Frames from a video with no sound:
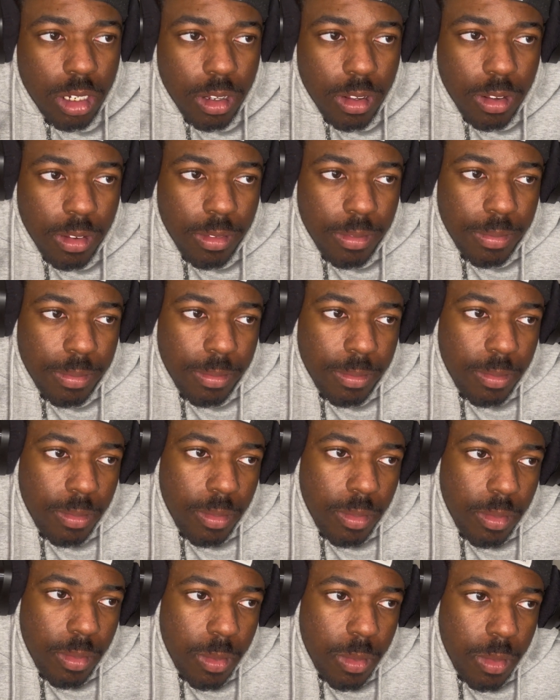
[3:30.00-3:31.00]

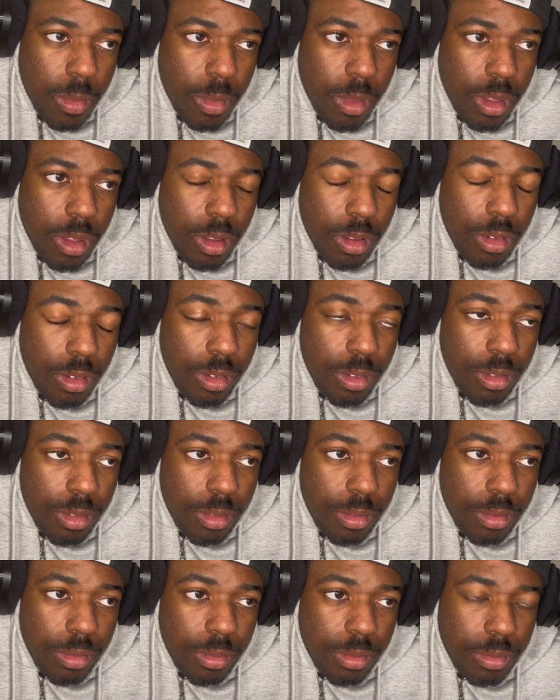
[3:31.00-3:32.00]

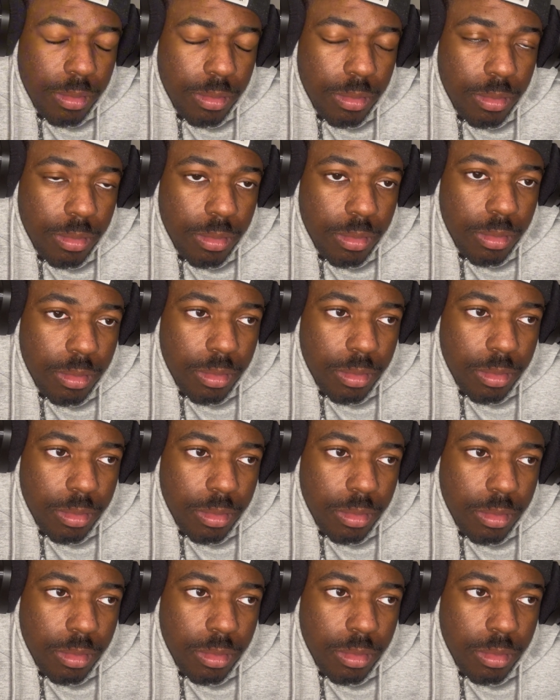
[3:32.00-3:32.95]
Nothing is said.